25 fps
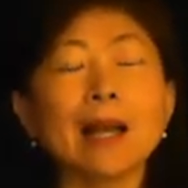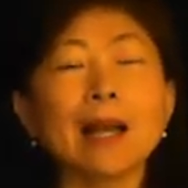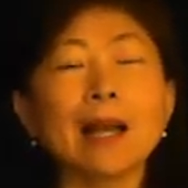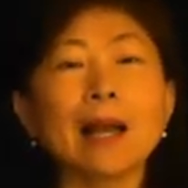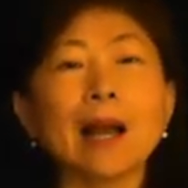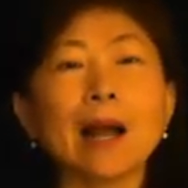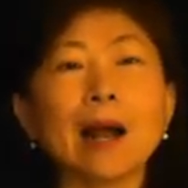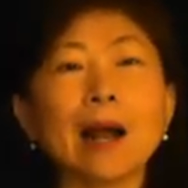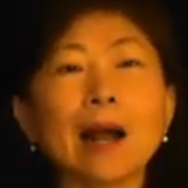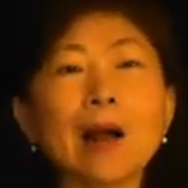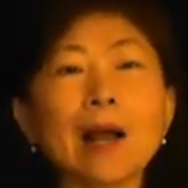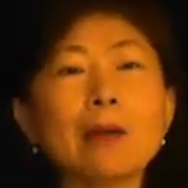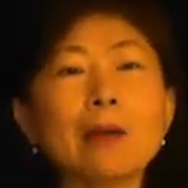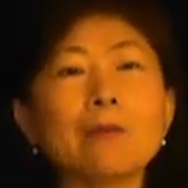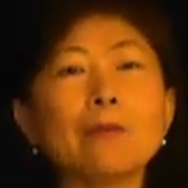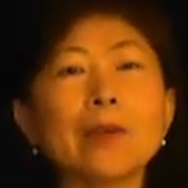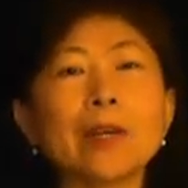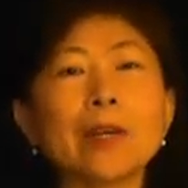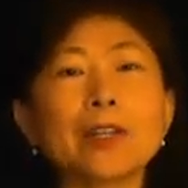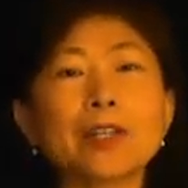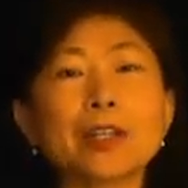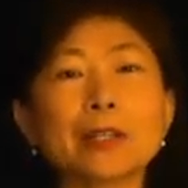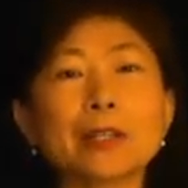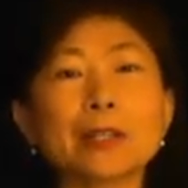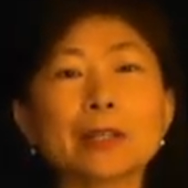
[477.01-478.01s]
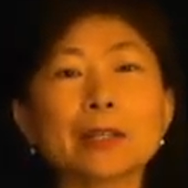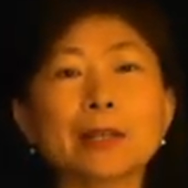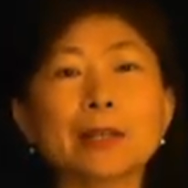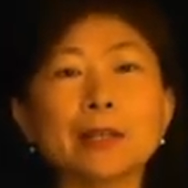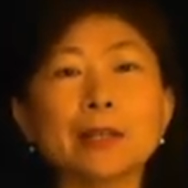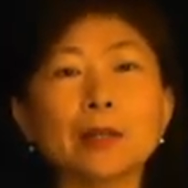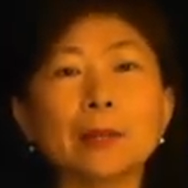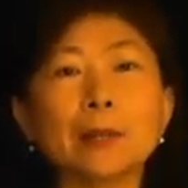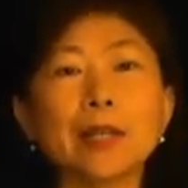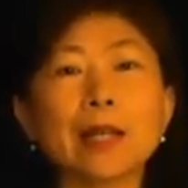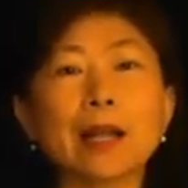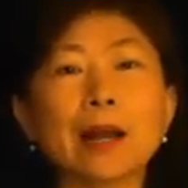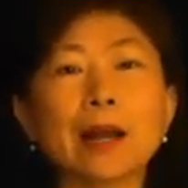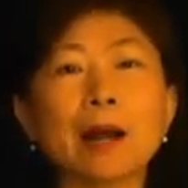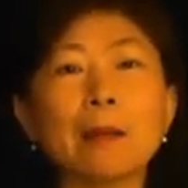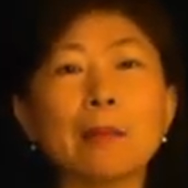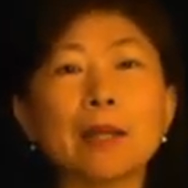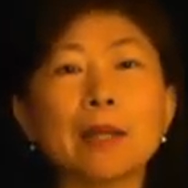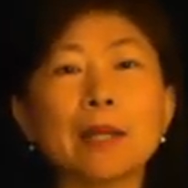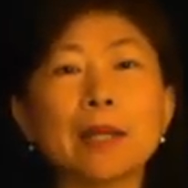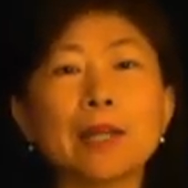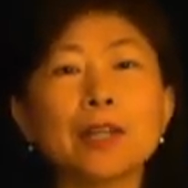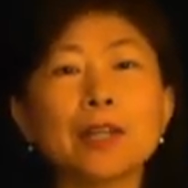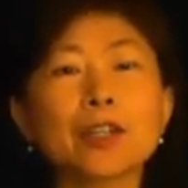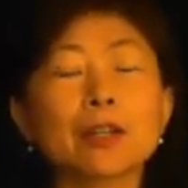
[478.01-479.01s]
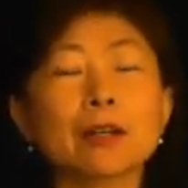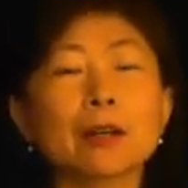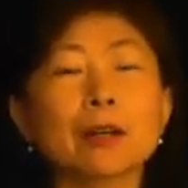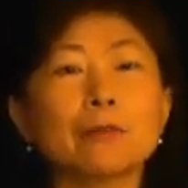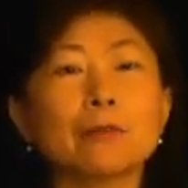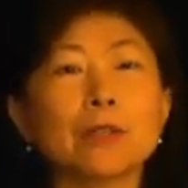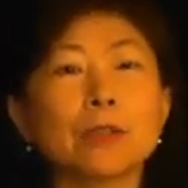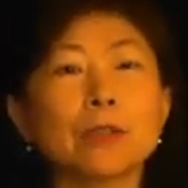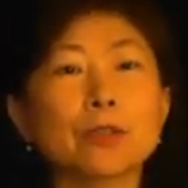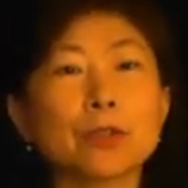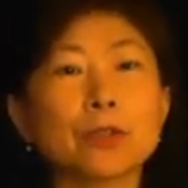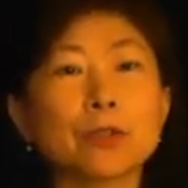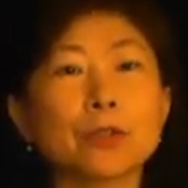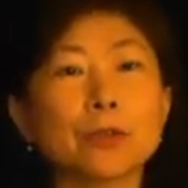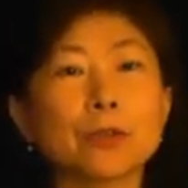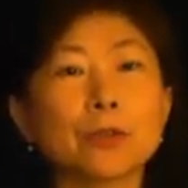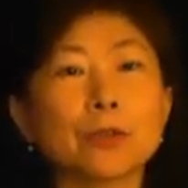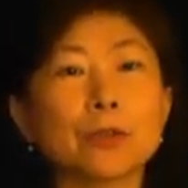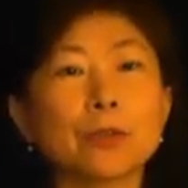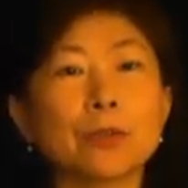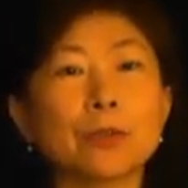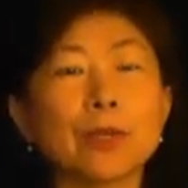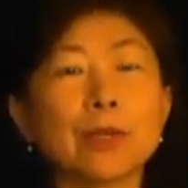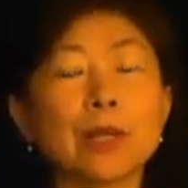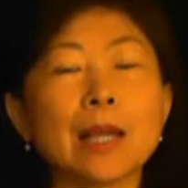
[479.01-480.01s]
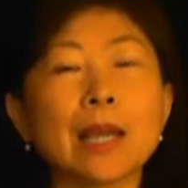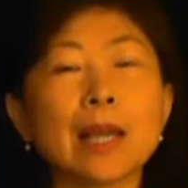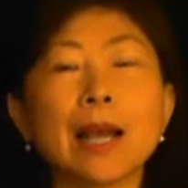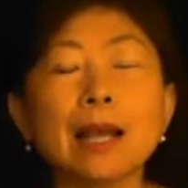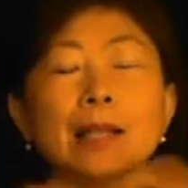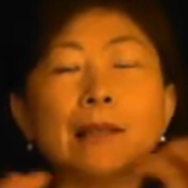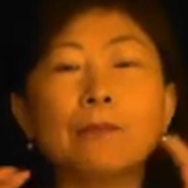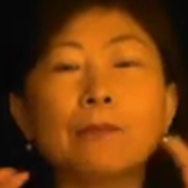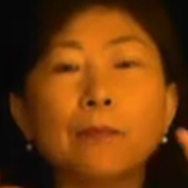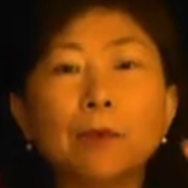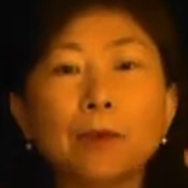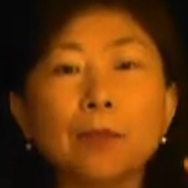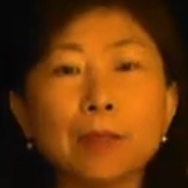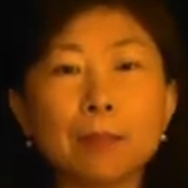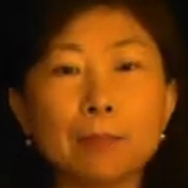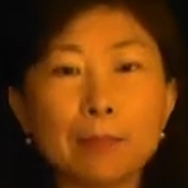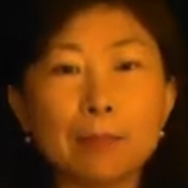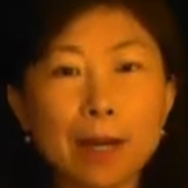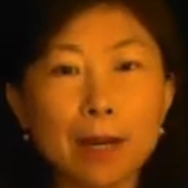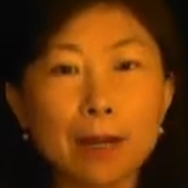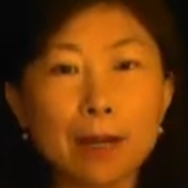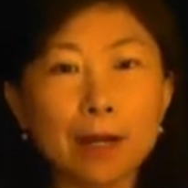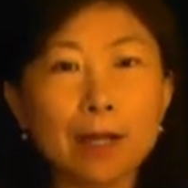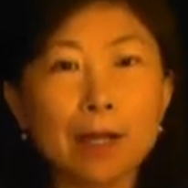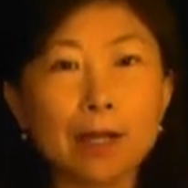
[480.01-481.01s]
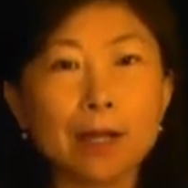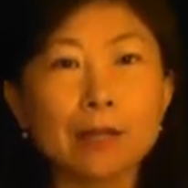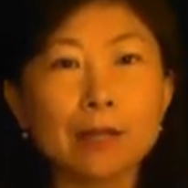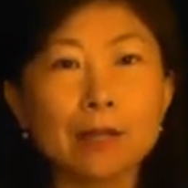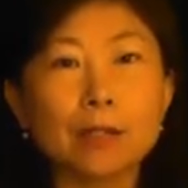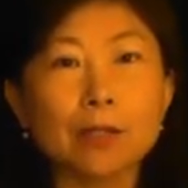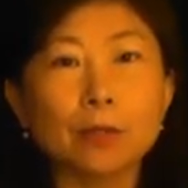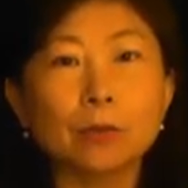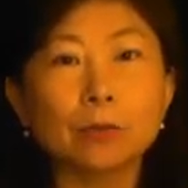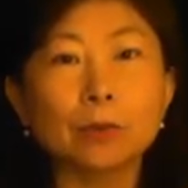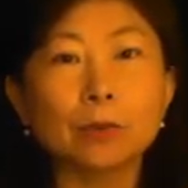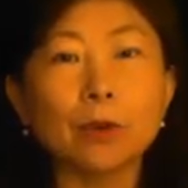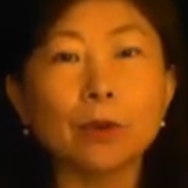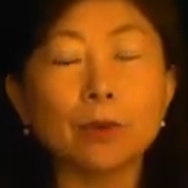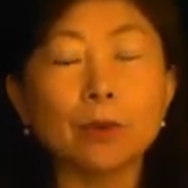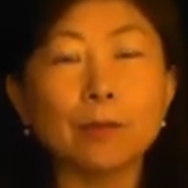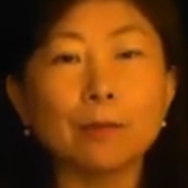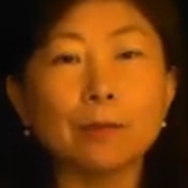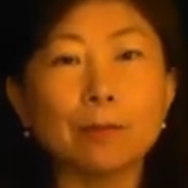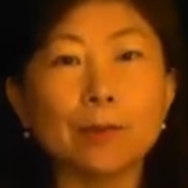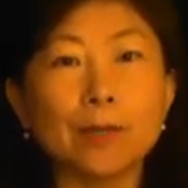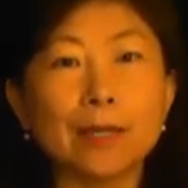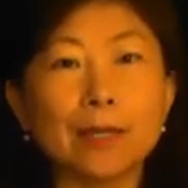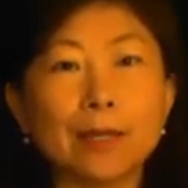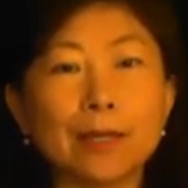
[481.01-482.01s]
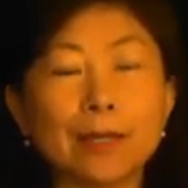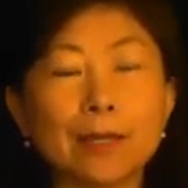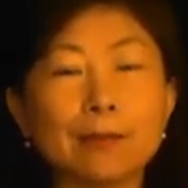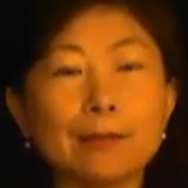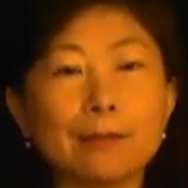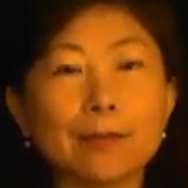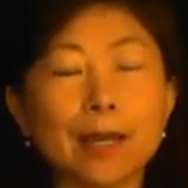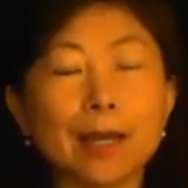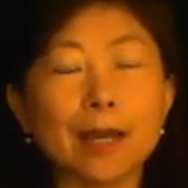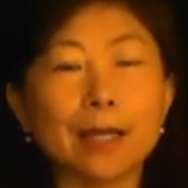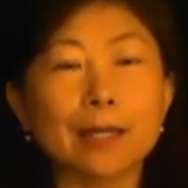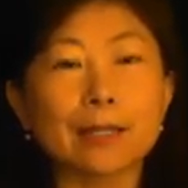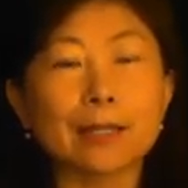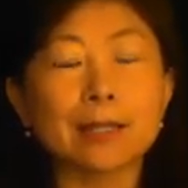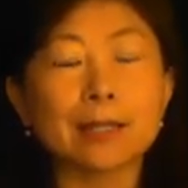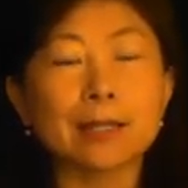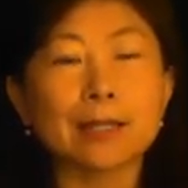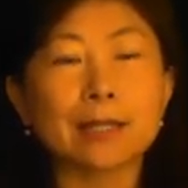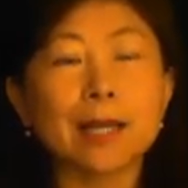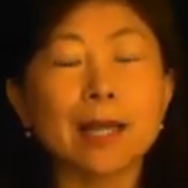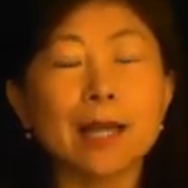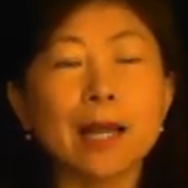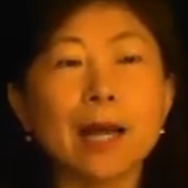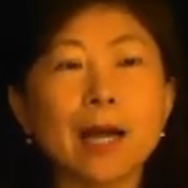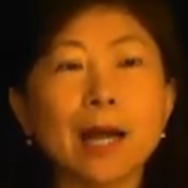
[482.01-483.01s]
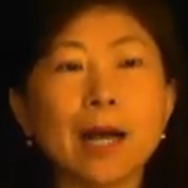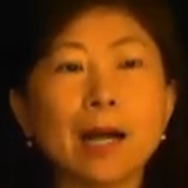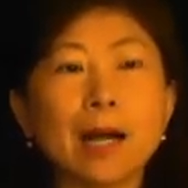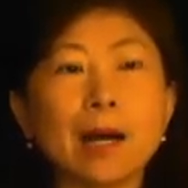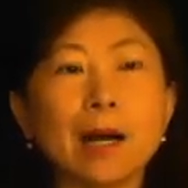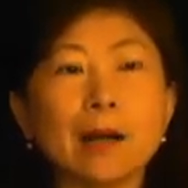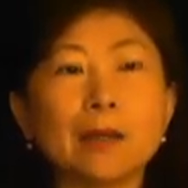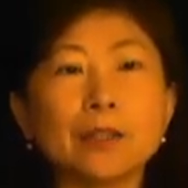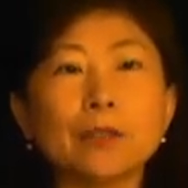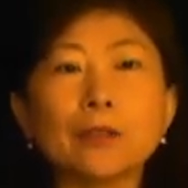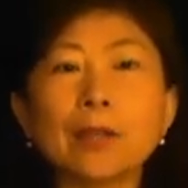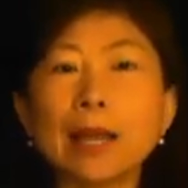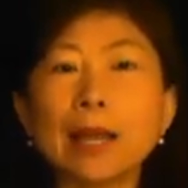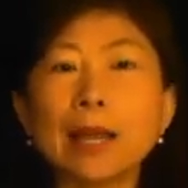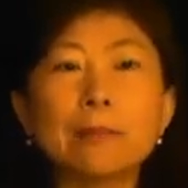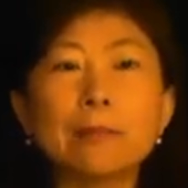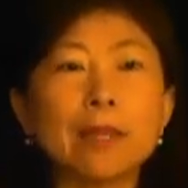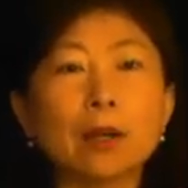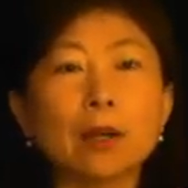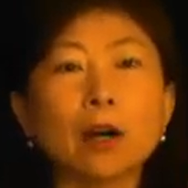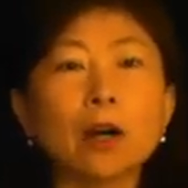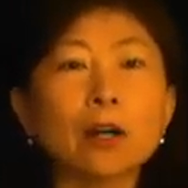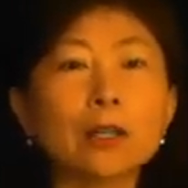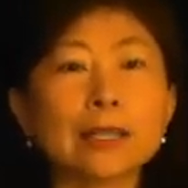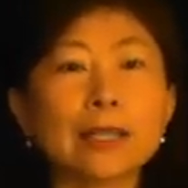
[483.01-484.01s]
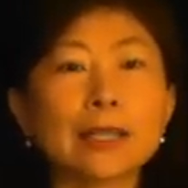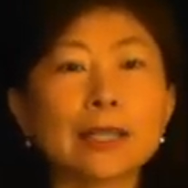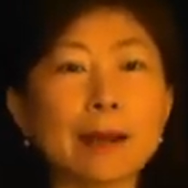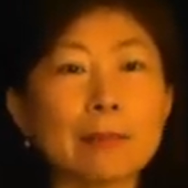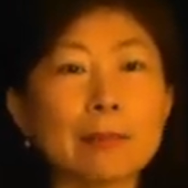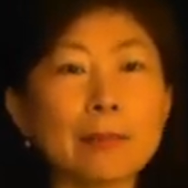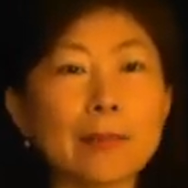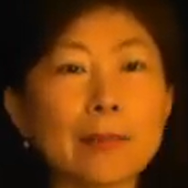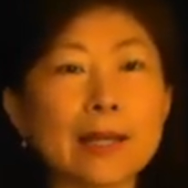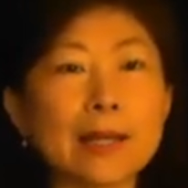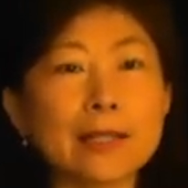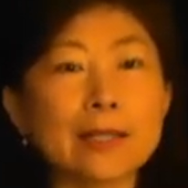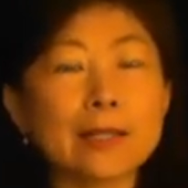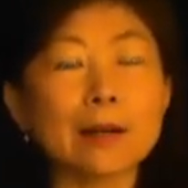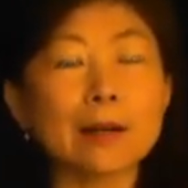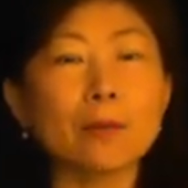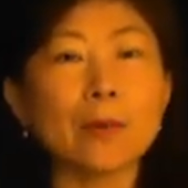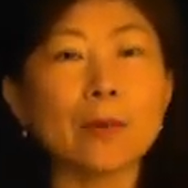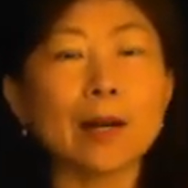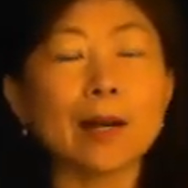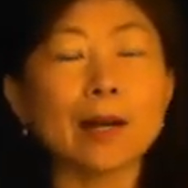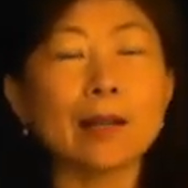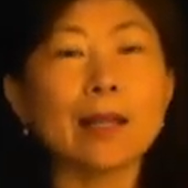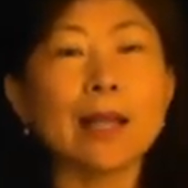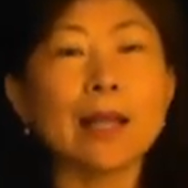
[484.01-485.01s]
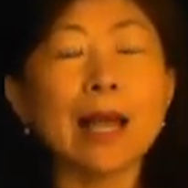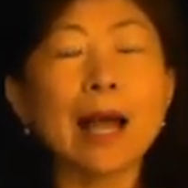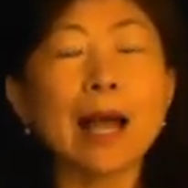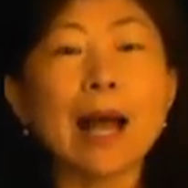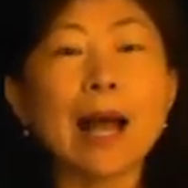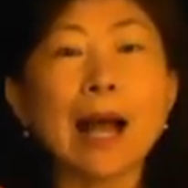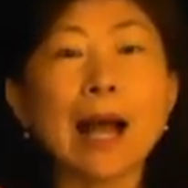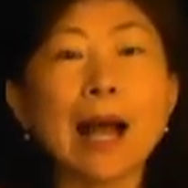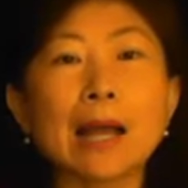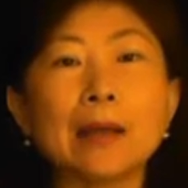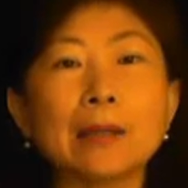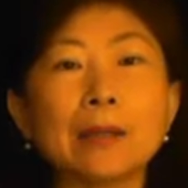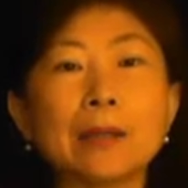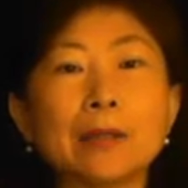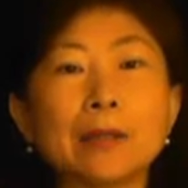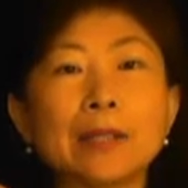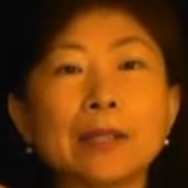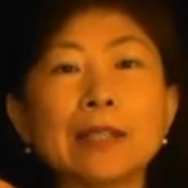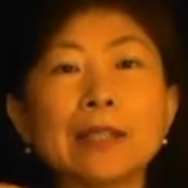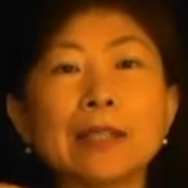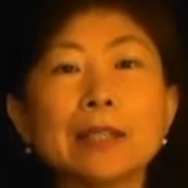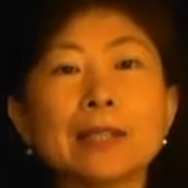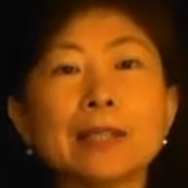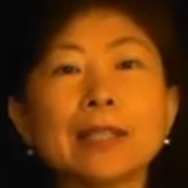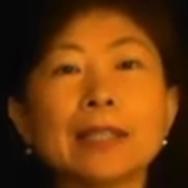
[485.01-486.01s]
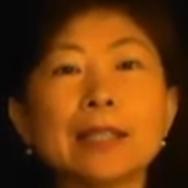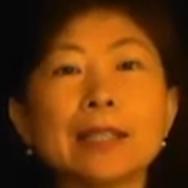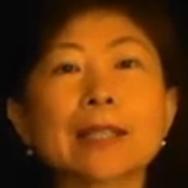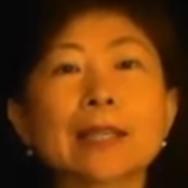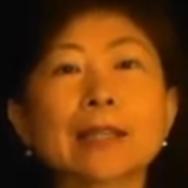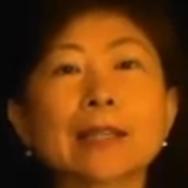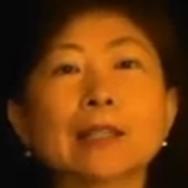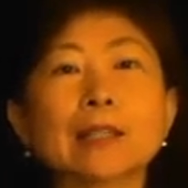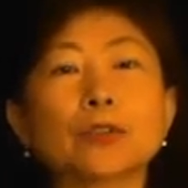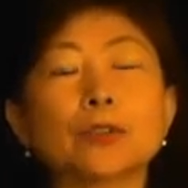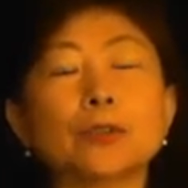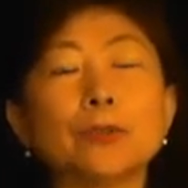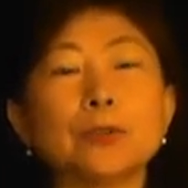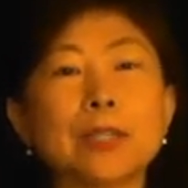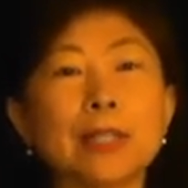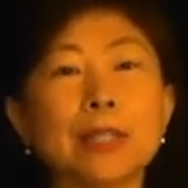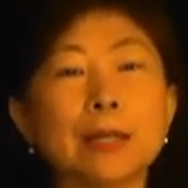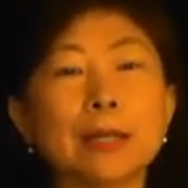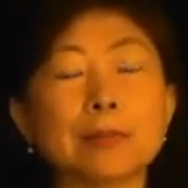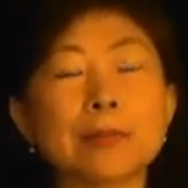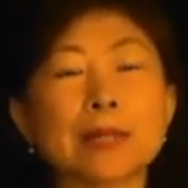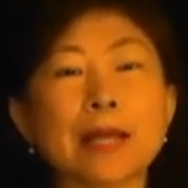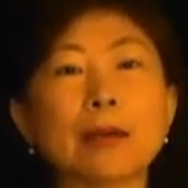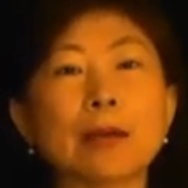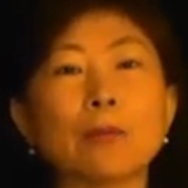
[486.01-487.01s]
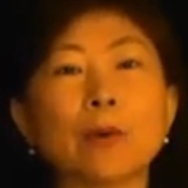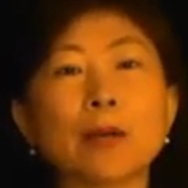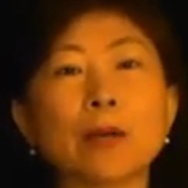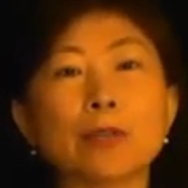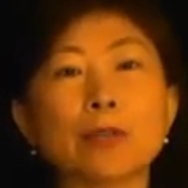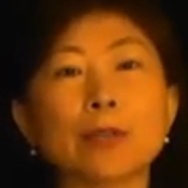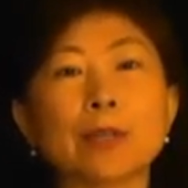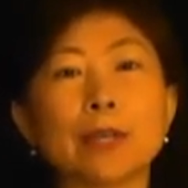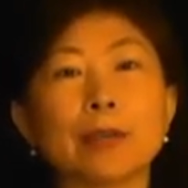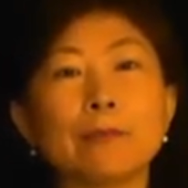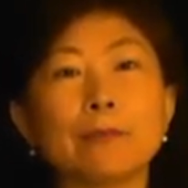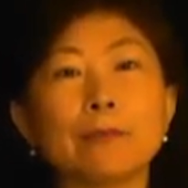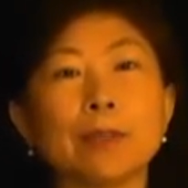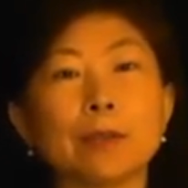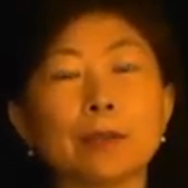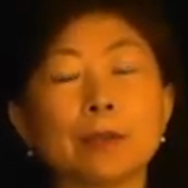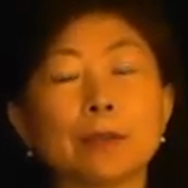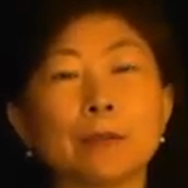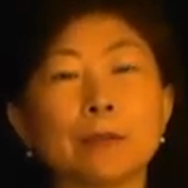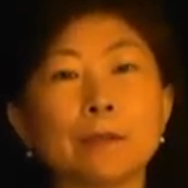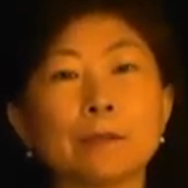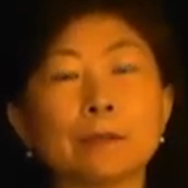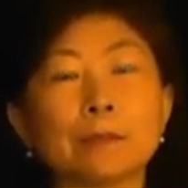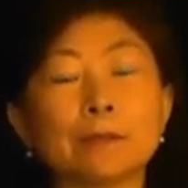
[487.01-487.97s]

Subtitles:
How I wish it's a little bit combination of the two. And for the Americans who don't believe that you can be hooked up by someone, these are the two tips I want to give you.